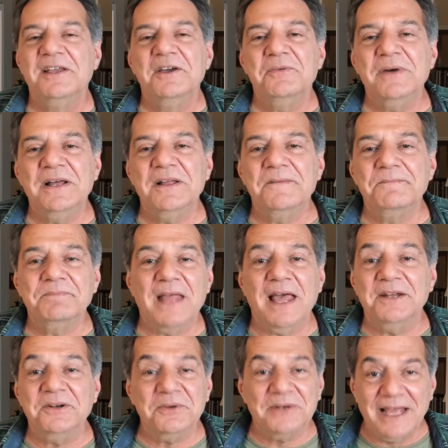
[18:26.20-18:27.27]
Well,
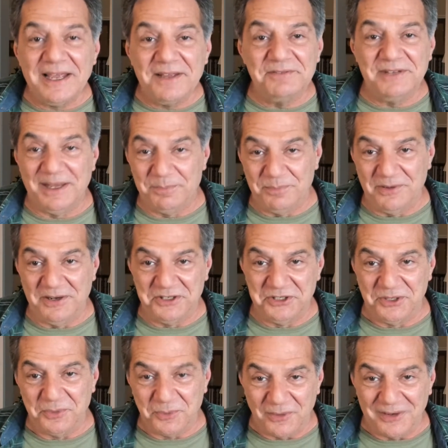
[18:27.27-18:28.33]
I don't have that
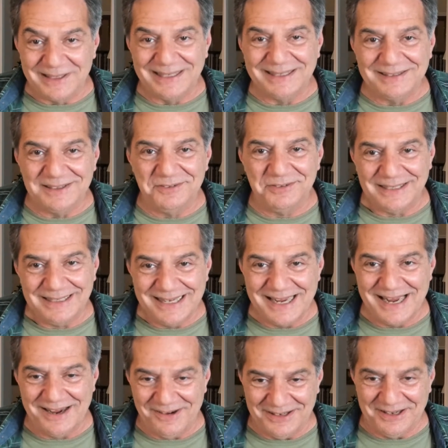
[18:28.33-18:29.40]
pressure working, sitting
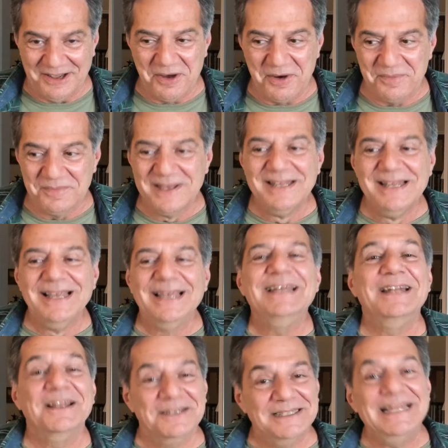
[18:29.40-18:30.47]
here at home.
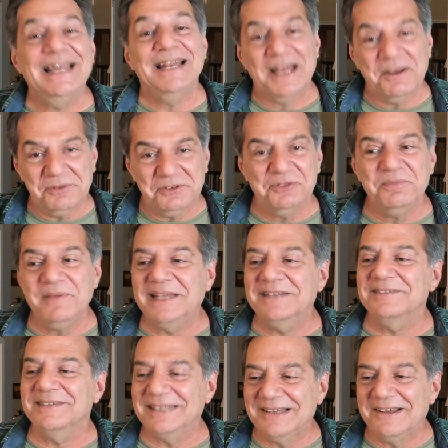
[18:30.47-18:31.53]
And again, I was
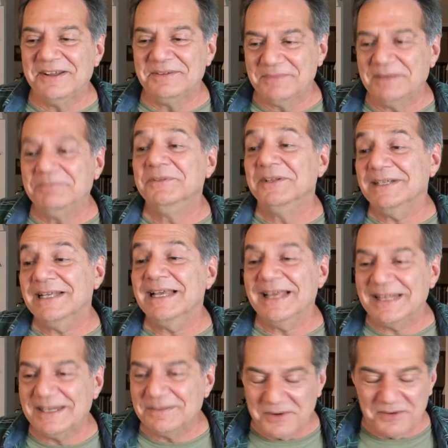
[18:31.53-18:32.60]
mixing I'm looking
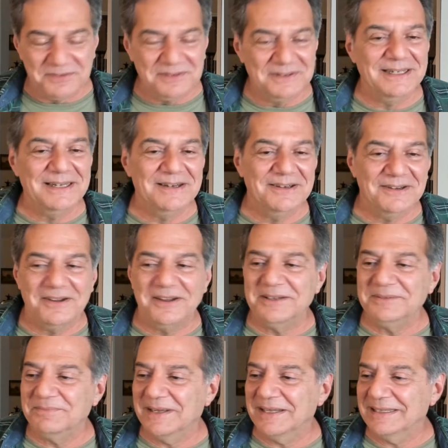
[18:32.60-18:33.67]
at them over there
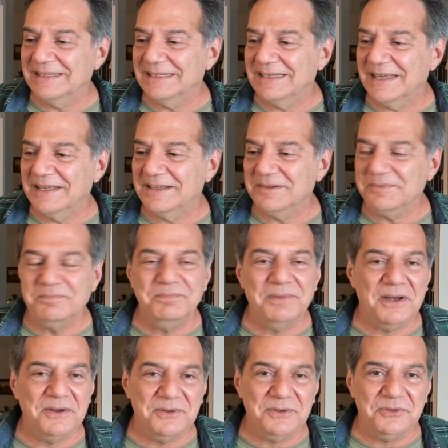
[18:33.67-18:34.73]
on my
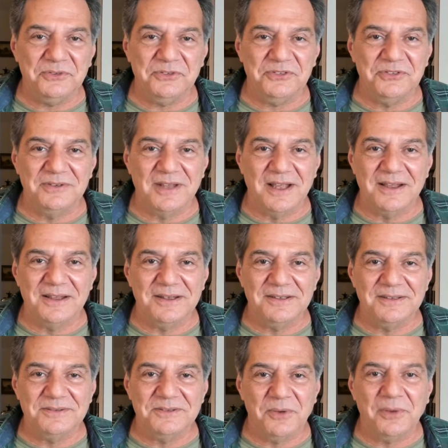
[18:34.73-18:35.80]
Bose
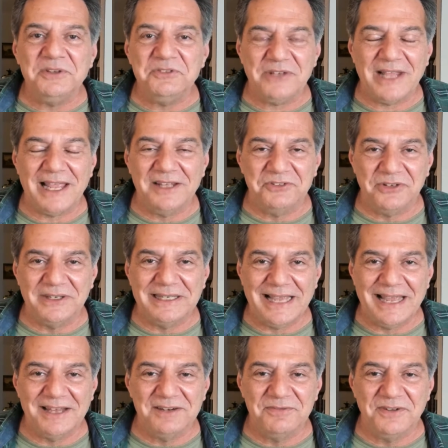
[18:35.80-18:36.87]
noise canceling
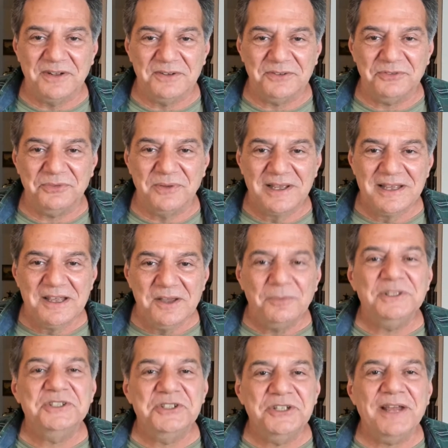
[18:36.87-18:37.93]
headphones,
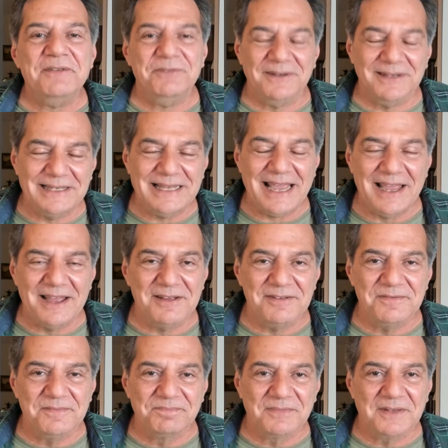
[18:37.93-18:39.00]
which definitely
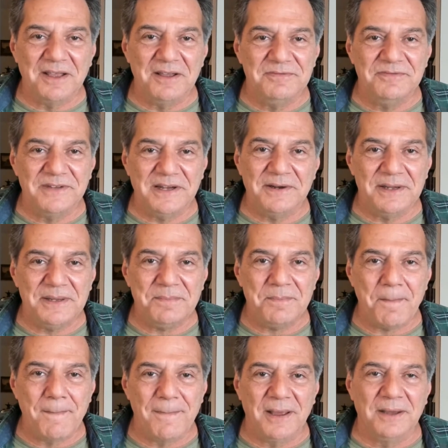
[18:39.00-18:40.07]
have
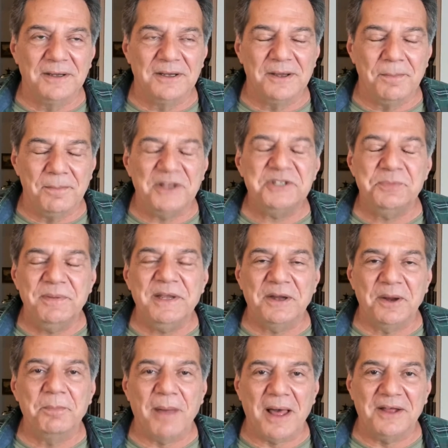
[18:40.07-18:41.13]
a much
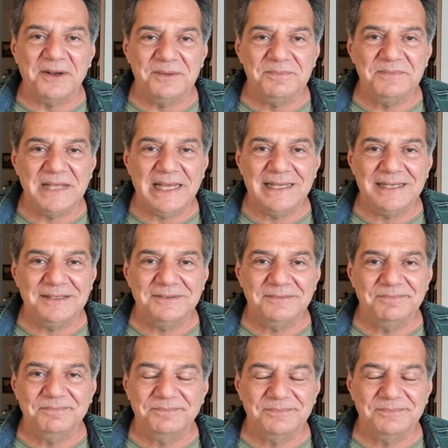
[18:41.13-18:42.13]
bigger bottom than